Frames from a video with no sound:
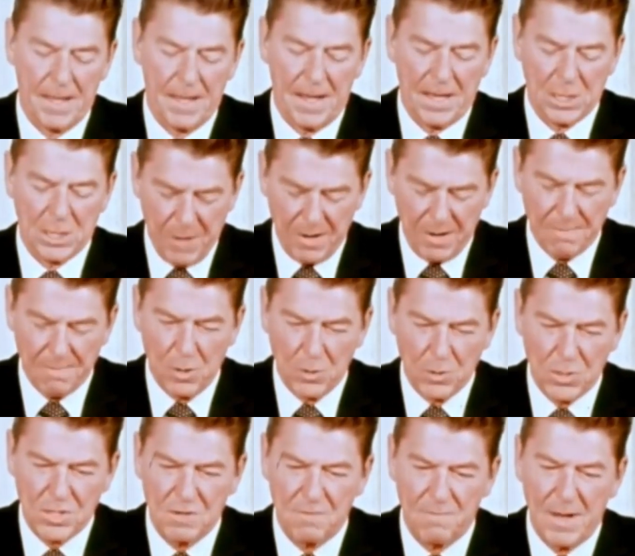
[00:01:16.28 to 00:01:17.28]
I spent
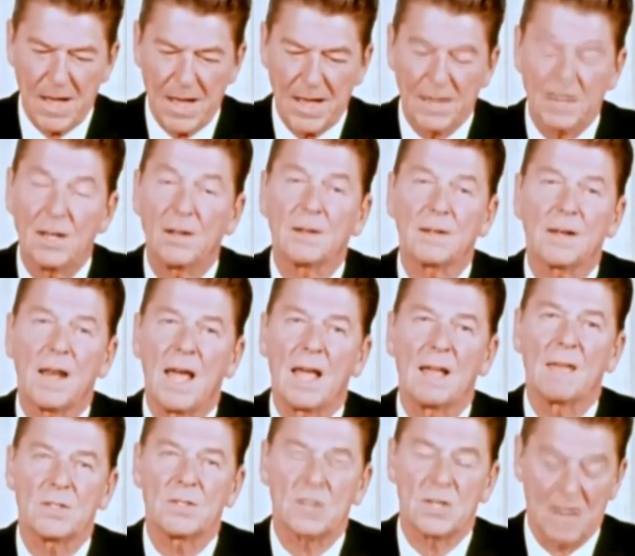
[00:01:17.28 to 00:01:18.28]
most of my adult
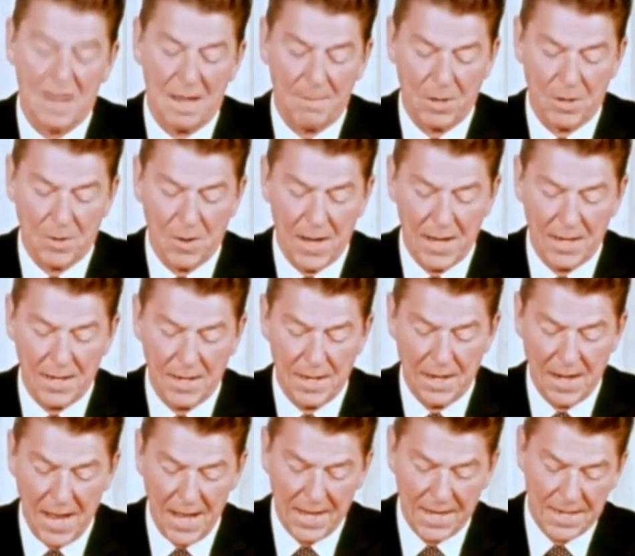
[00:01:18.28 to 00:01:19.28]
life as a Democrat,
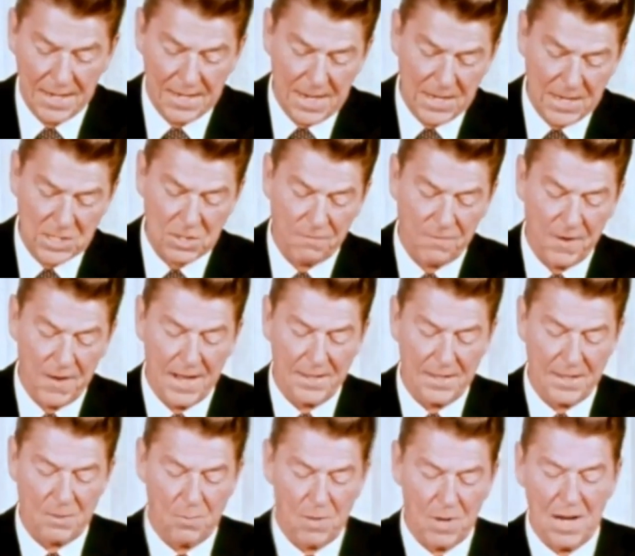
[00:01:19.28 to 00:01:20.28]
and I can testify
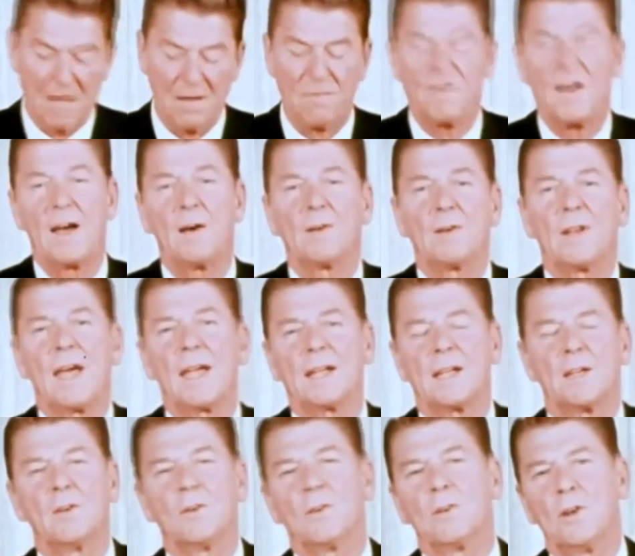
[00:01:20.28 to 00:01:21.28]
that when I found I
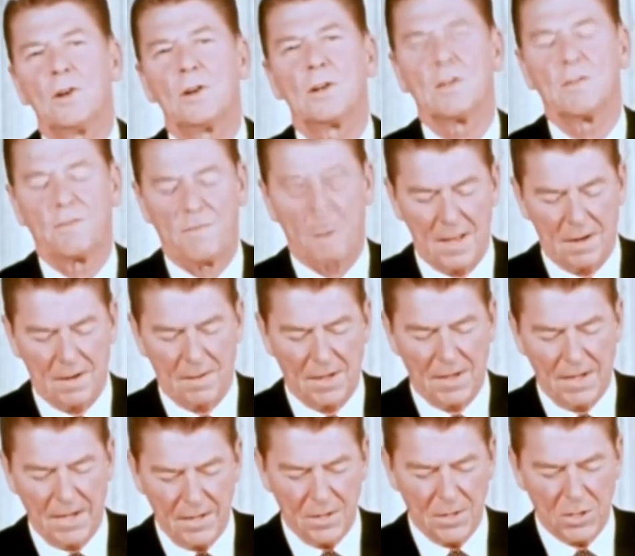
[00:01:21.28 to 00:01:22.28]
could no longer follow the
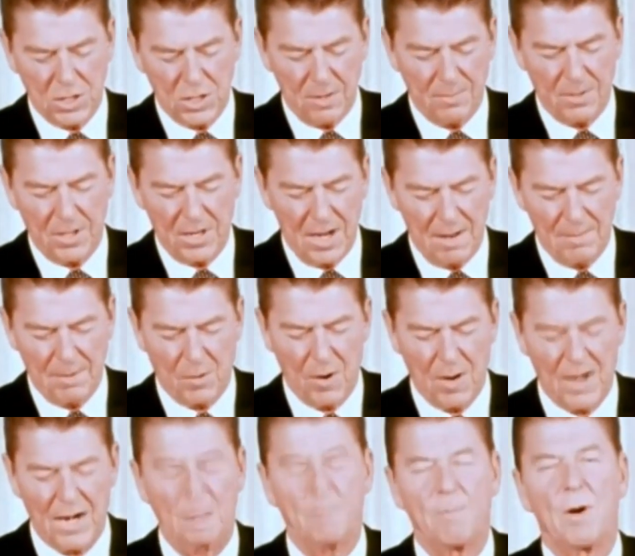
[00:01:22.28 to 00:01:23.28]
leadership of the
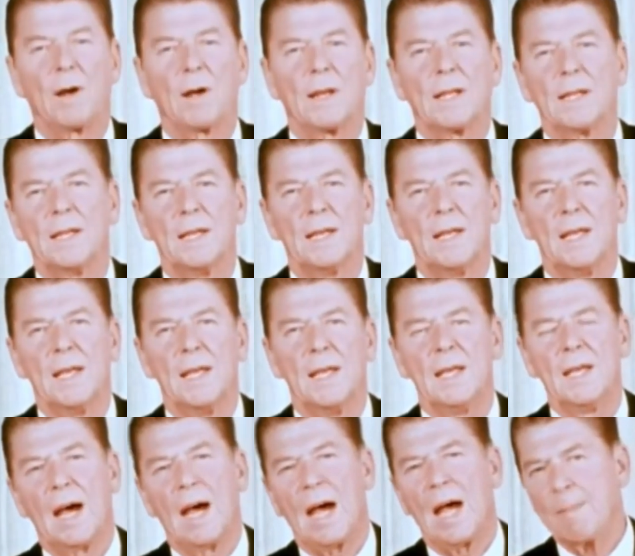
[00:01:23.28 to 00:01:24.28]
Democratic Party,
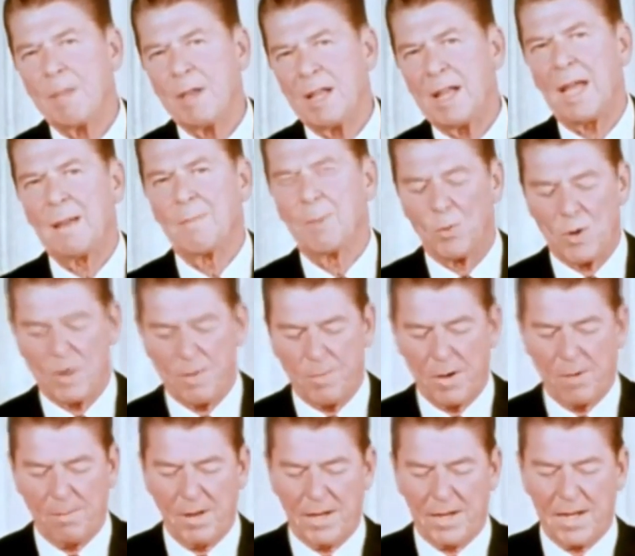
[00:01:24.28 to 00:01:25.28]
I became a
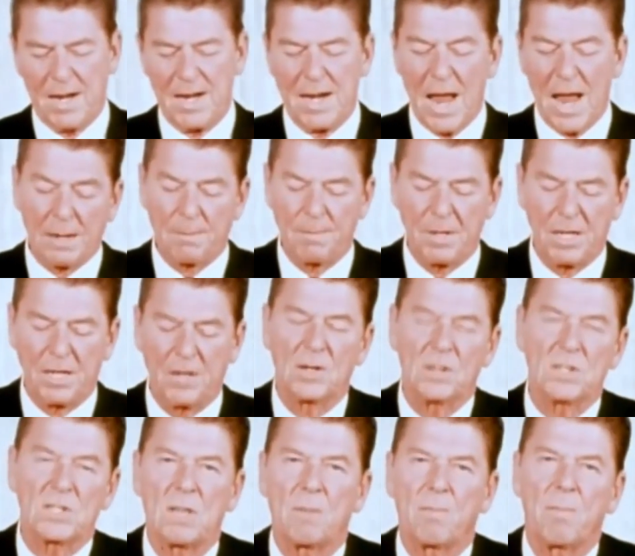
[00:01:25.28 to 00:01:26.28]
Republican not
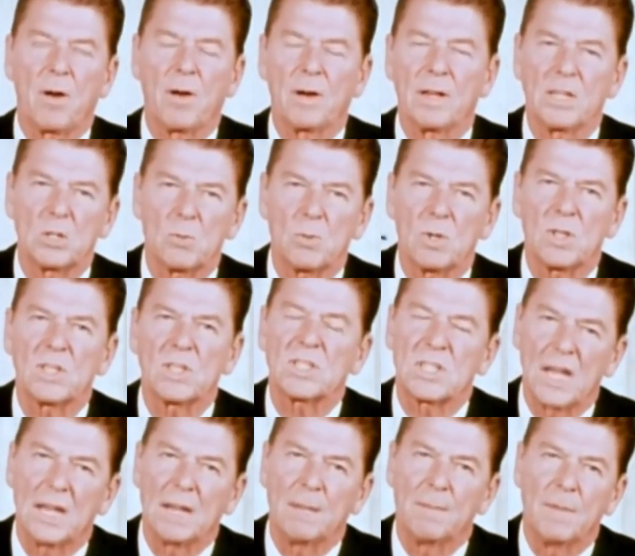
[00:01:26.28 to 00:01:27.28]
because the parties were the
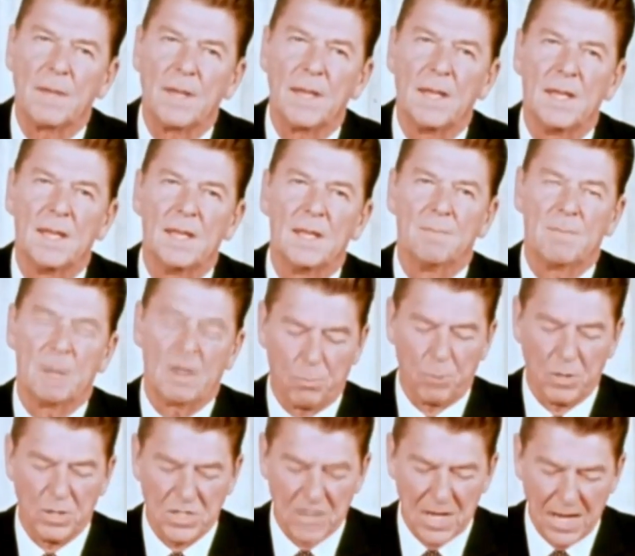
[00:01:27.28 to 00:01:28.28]
same, but
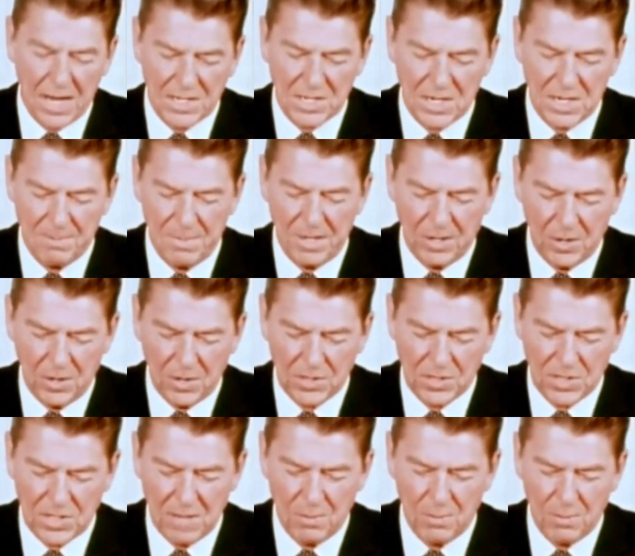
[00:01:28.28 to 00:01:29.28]
precisely
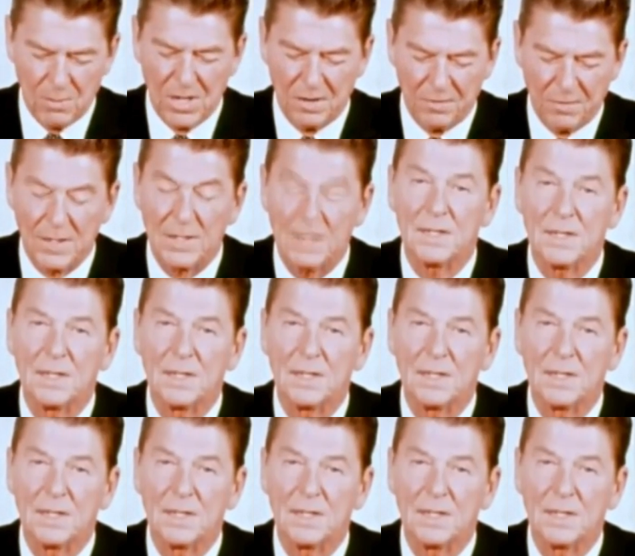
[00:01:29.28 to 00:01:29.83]
because they were different.